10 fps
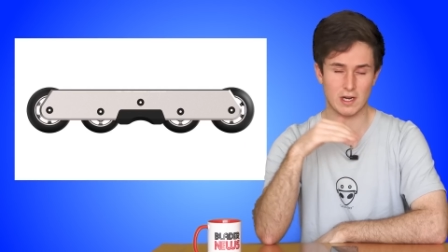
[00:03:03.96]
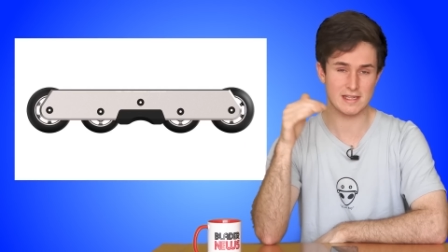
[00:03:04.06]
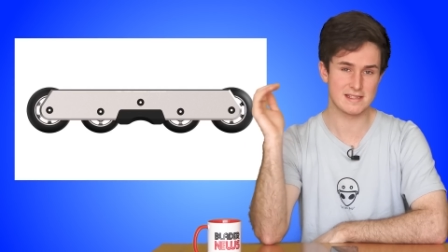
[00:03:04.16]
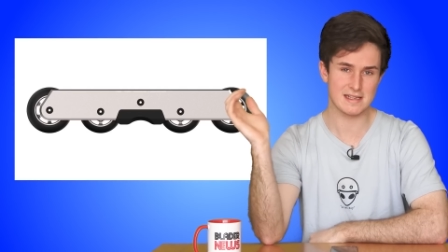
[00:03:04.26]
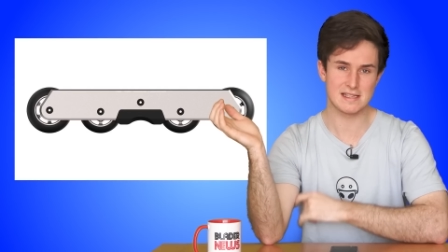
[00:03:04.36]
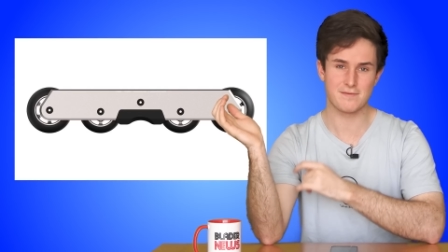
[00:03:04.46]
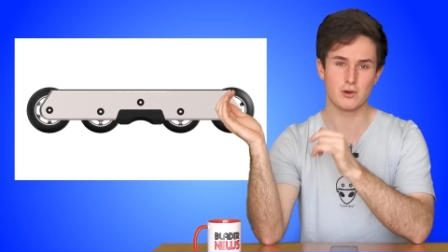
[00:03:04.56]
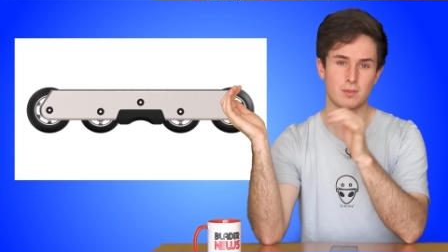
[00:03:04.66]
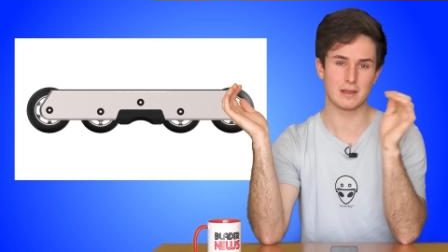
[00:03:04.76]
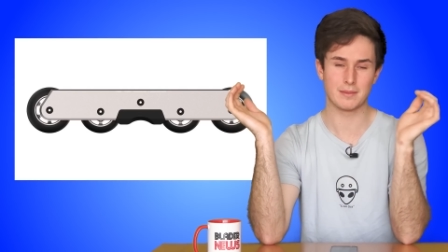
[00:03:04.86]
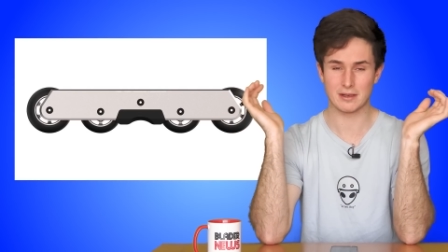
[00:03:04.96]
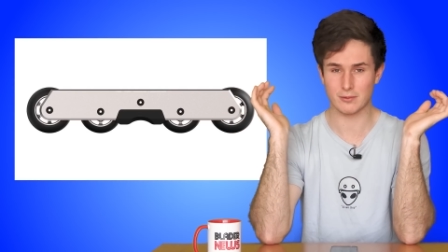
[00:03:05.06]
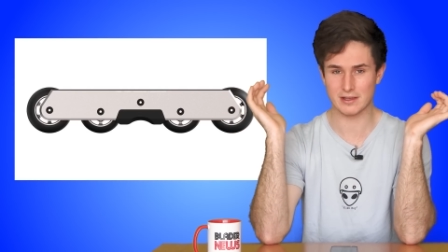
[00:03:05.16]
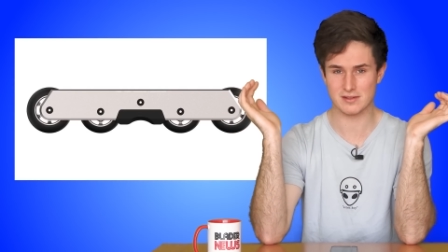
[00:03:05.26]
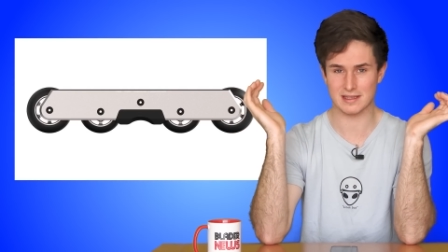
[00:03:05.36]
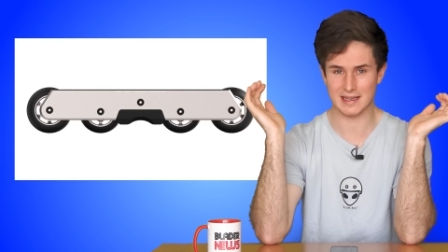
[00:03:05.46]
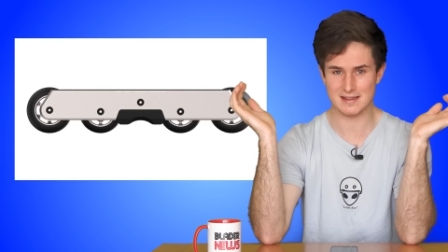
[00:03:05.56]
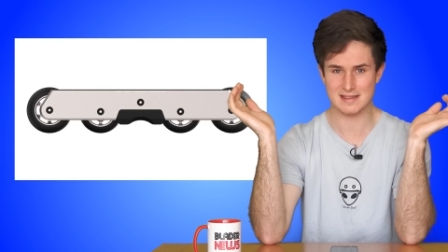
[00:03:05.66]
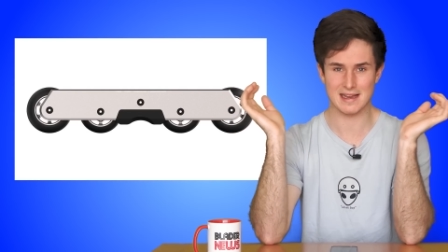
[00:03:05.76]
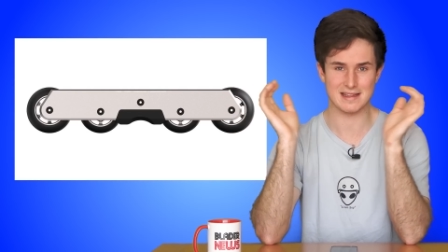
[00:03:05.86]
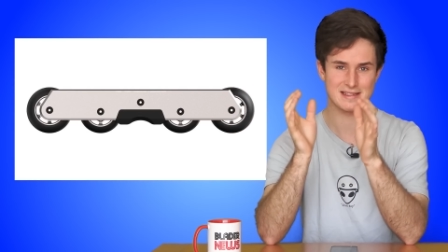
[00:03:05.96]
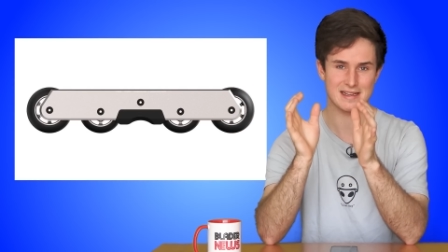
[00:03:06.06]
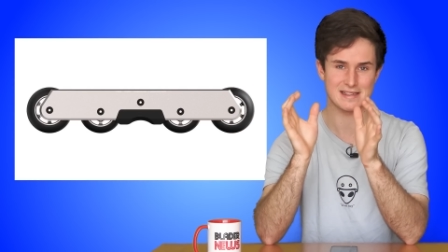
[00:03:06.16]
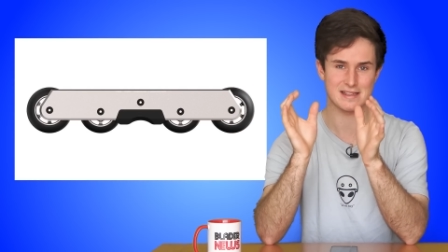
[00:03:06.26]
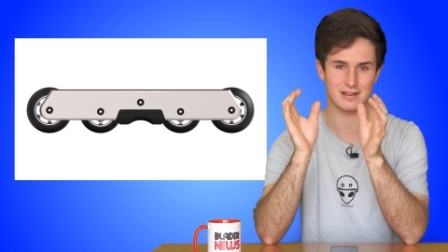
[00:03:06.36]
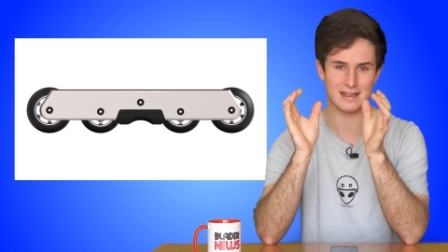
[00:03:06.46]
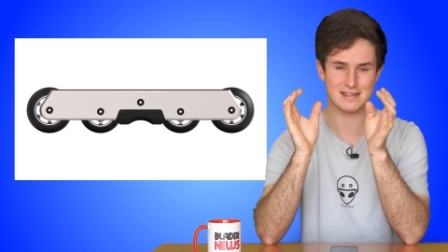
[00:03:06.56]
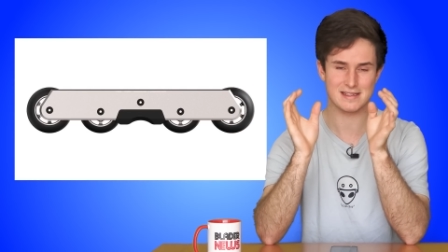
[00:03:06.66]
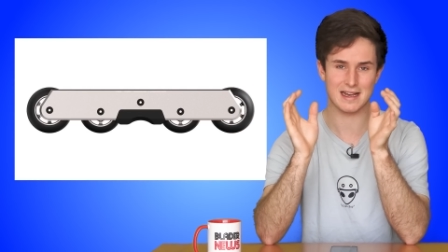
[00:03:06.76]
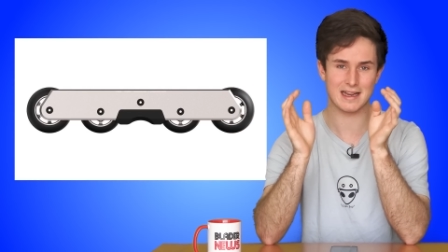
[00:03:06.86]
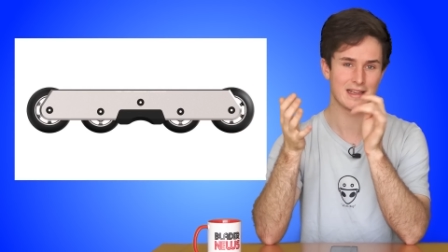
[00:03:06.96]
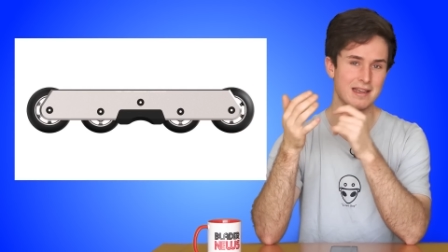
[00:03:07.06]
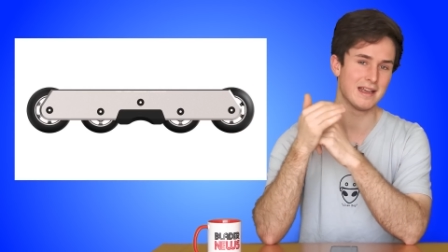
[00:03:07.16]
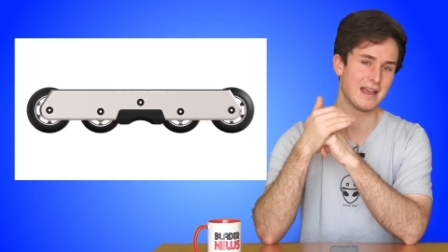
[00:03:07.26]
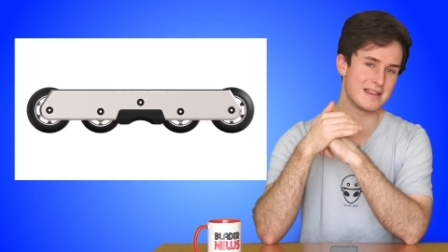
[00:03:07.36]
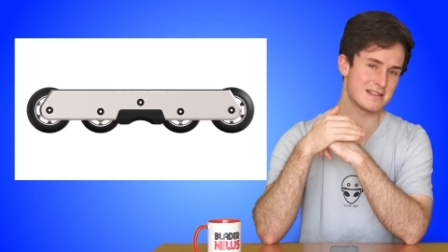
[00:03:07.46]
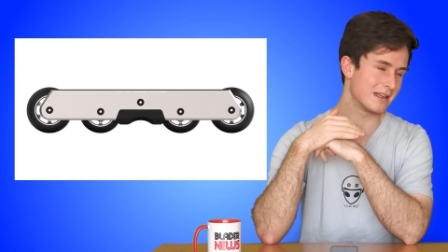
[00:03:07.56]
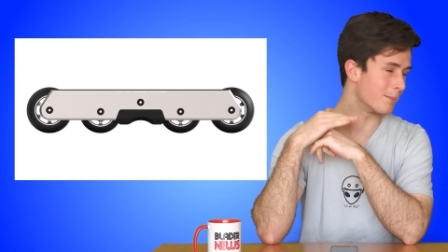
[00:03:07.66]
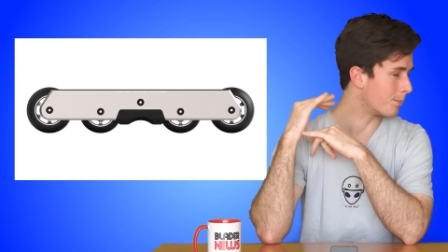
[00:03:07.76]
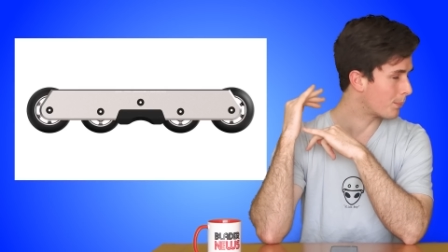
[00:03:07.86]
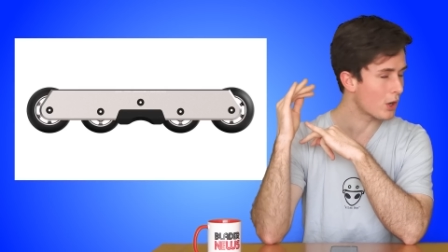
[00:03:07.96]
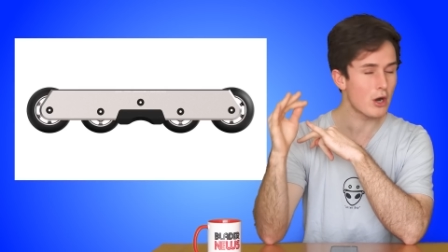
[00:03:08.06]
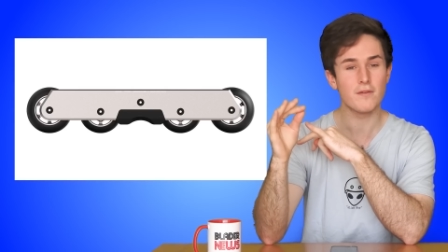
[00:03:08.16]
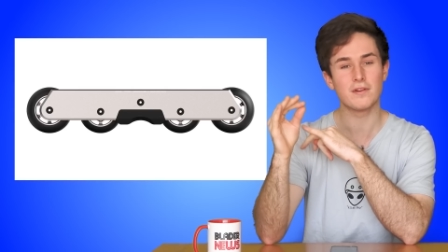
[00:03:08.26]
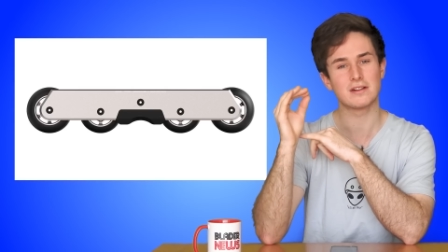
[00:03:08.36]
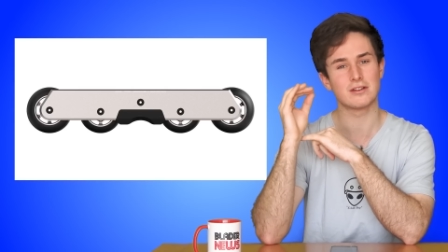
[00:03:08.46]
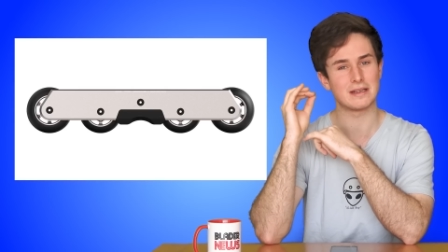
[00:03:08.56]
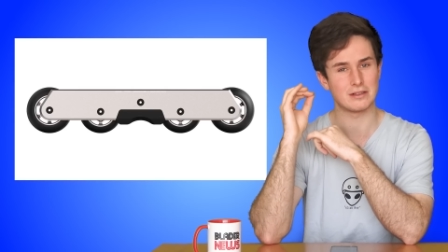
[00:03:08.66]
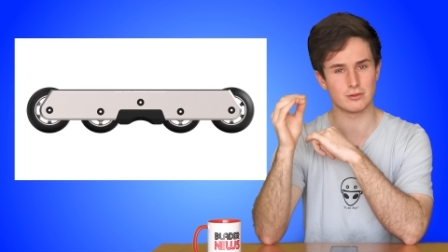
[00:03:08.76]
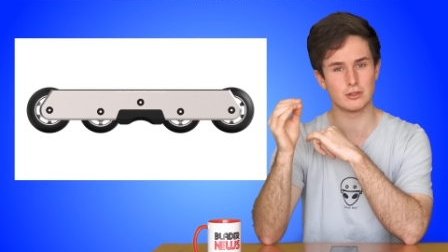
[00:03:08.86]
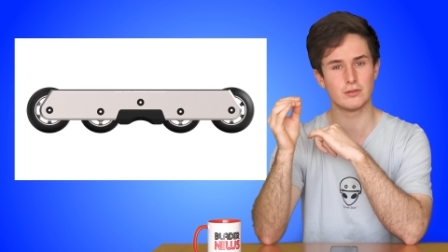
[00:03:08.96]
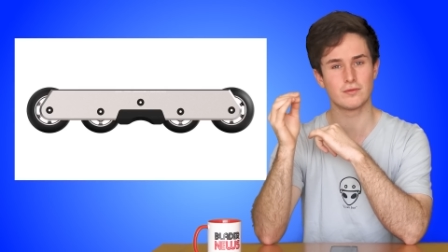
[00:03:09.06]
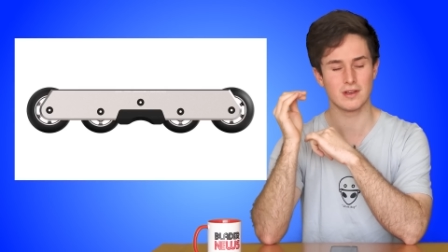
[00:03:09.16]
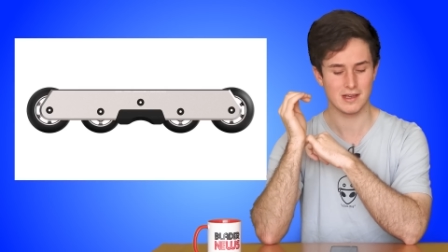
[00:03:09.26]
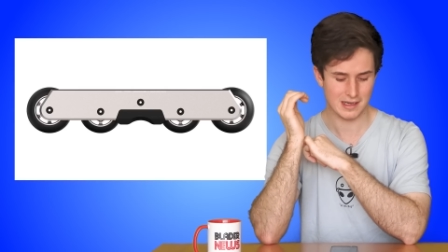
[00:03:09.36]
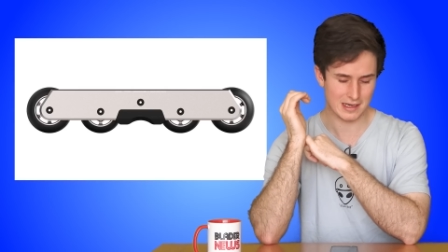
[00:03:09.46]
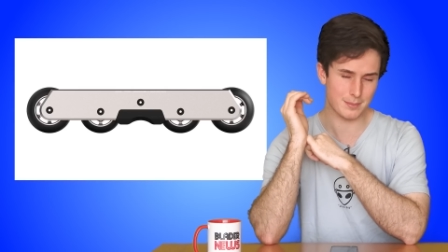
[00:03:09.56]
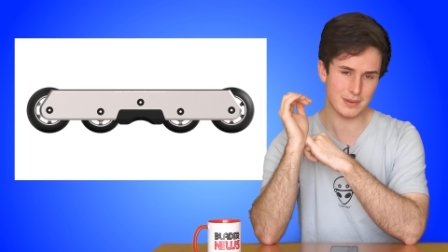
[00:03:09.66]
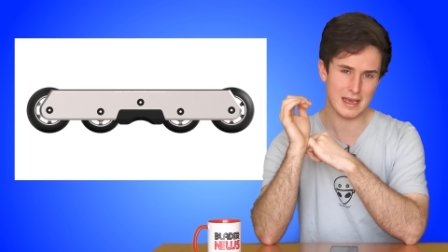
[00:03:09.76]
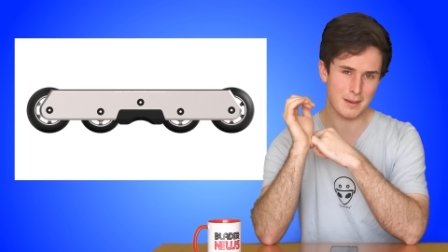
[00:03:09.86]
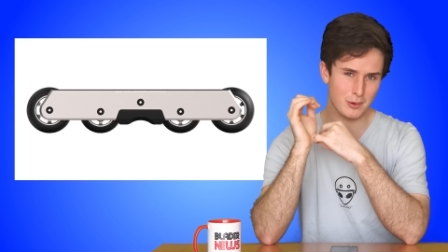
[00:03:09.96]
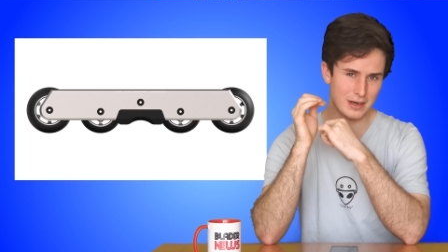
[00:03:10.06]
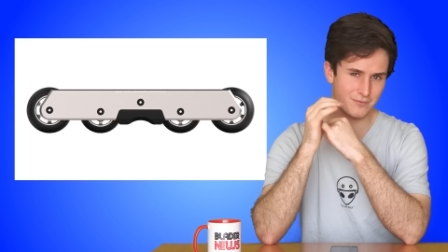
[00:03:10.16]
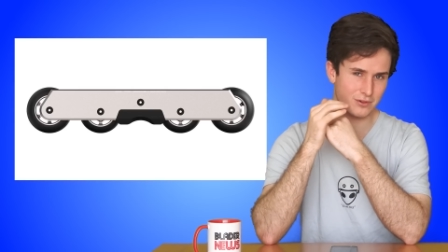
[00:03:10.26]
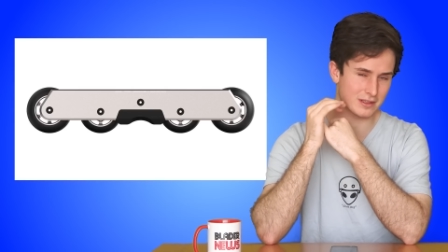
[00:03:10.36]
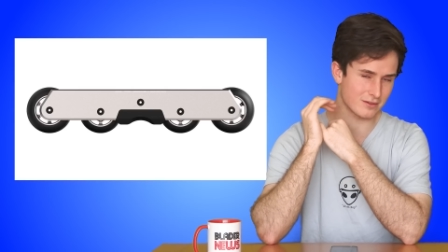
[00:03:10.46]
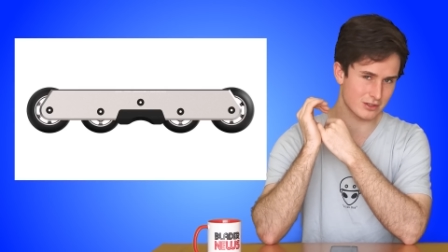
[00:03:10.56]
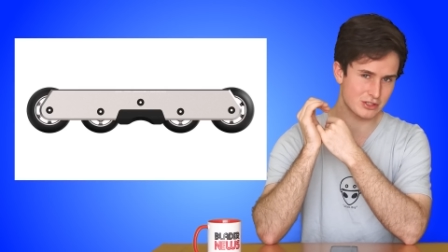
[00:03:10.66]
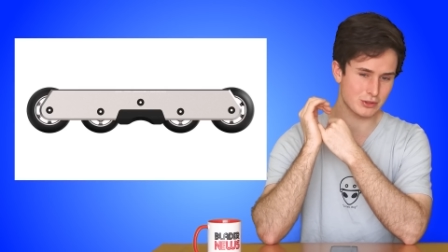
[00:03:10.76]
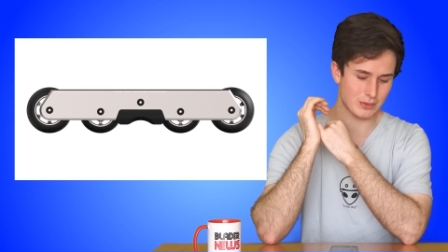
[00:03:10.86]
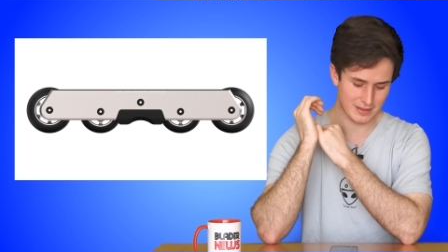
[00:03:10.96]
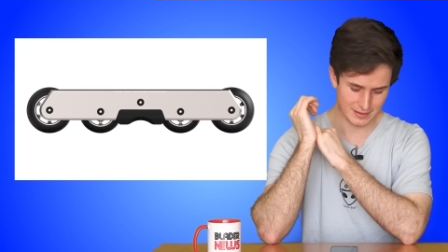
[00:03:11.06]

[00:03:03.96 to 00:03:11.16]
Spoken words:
Rides 64mm wheels on the outside and 60s on the inside. Has a perfect looking groove, a big upgrade from the original, I